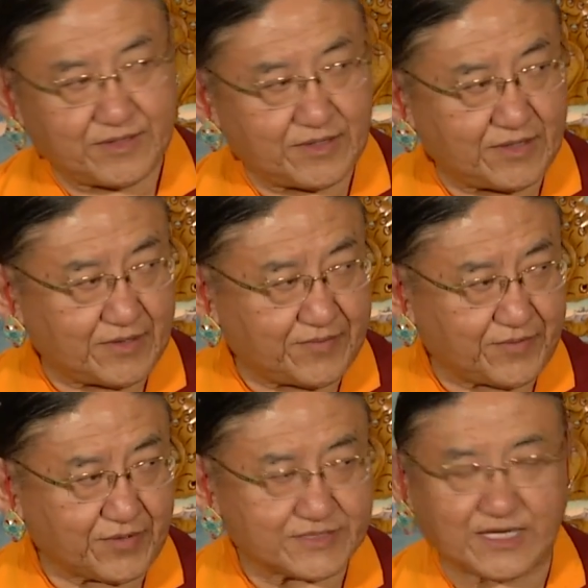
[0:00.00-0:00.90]

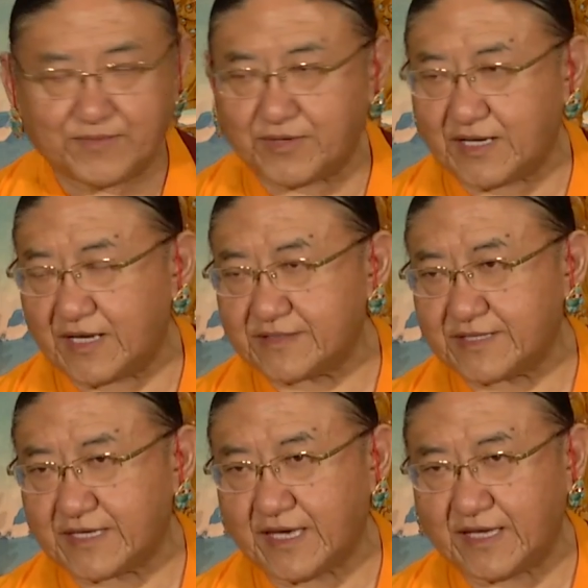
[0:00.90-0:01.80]
For example,
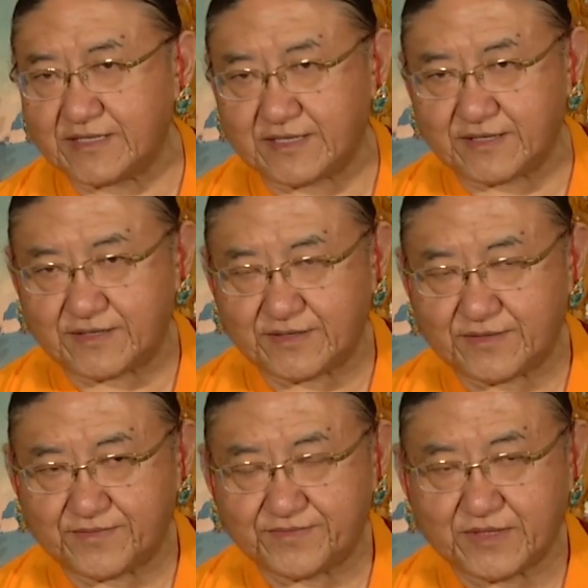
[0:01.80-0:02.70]
the candle,
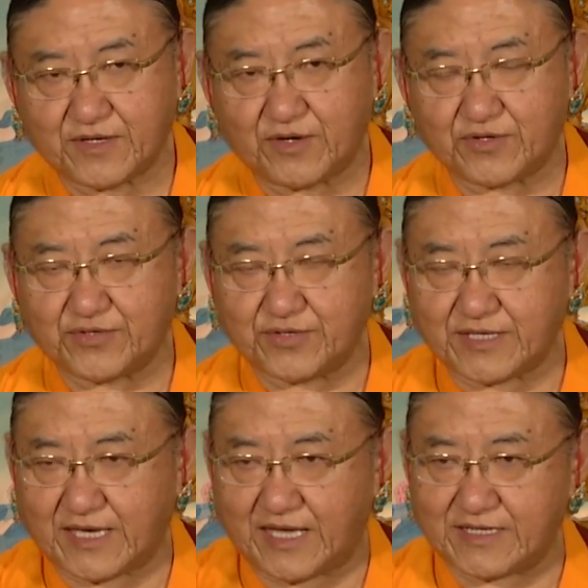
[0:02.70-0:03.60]
although the
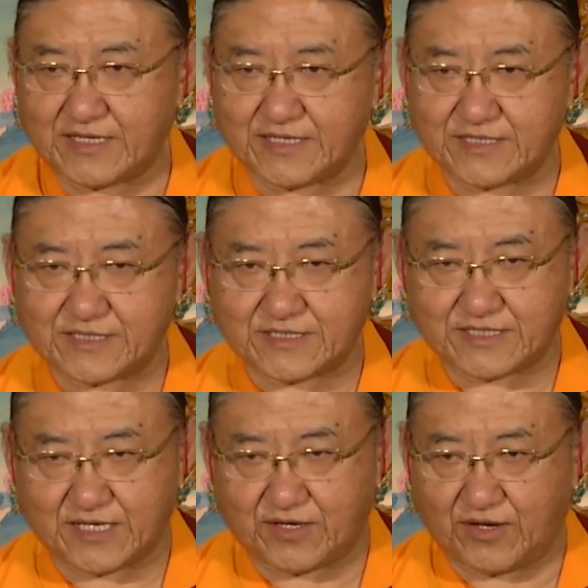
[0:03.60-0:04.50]
candle is
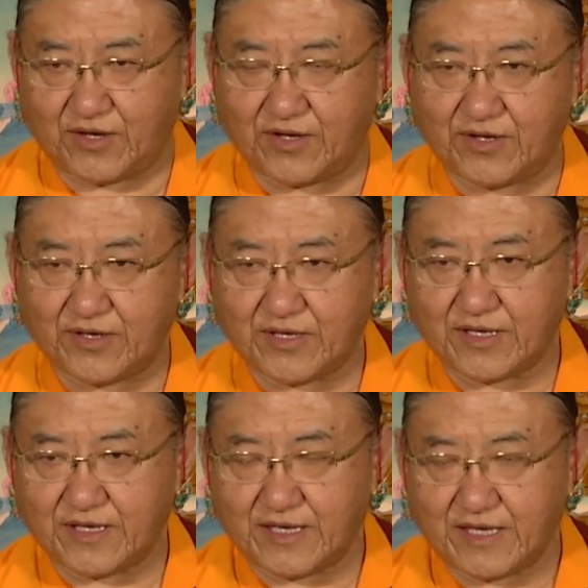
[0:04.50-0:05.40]
still long
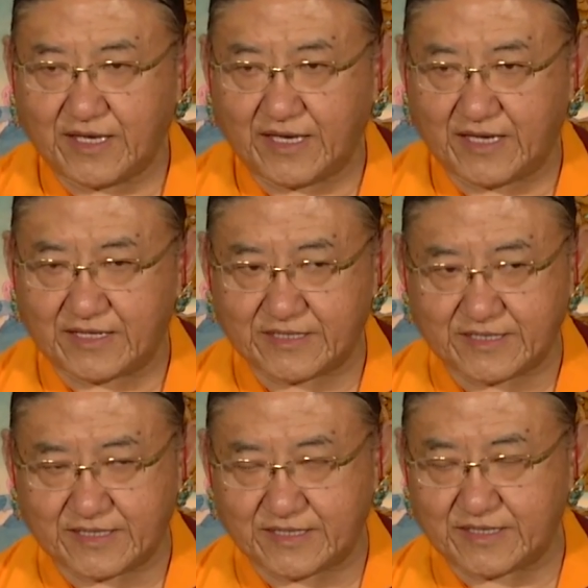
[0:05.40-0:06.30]
and
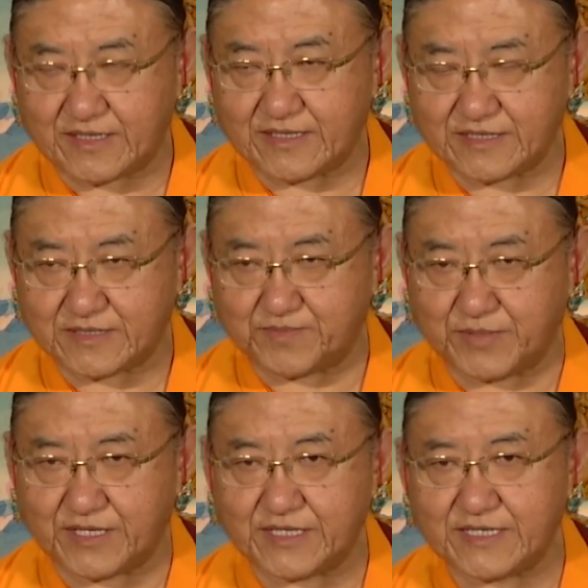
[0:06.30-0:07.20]
it's
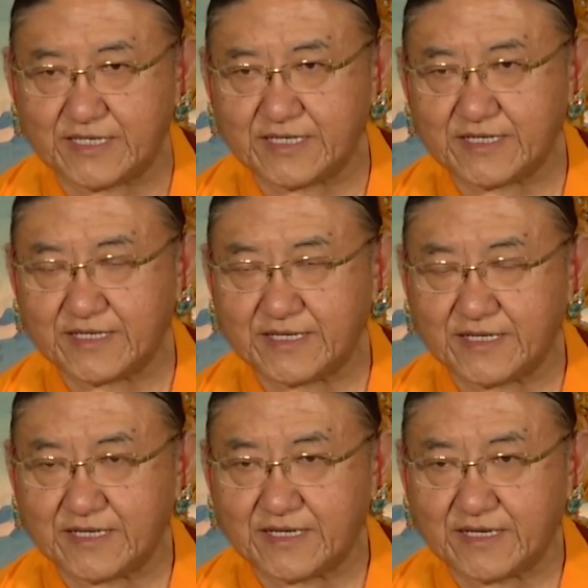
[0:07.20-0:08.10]
burning,
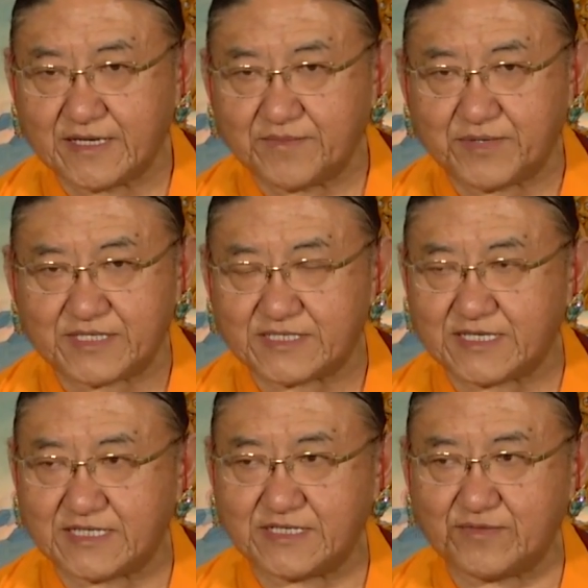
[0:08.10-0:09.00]
but a
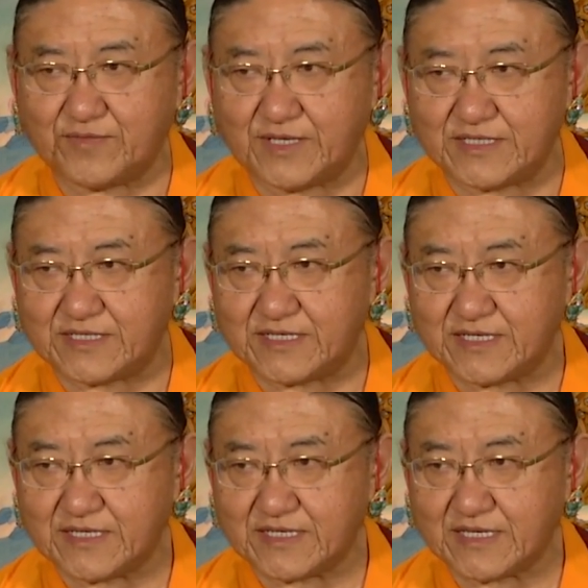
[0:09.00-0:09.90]
certain wind
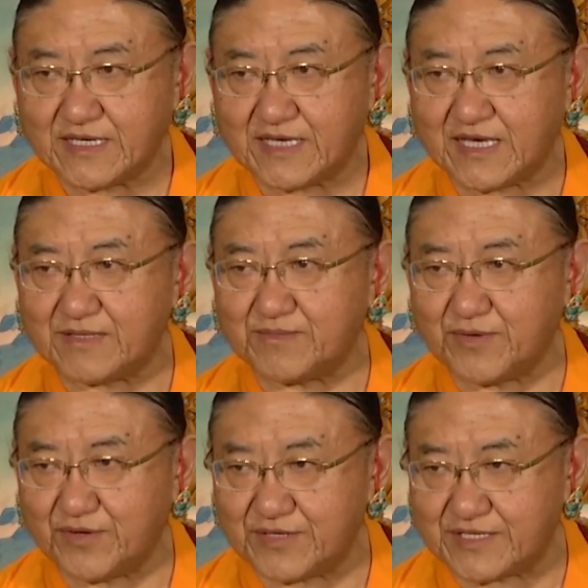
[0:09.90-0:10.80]
can
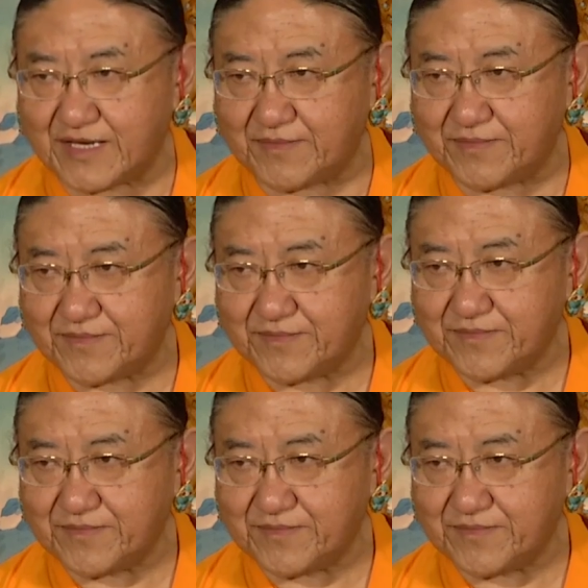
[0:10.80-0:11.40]
blow it out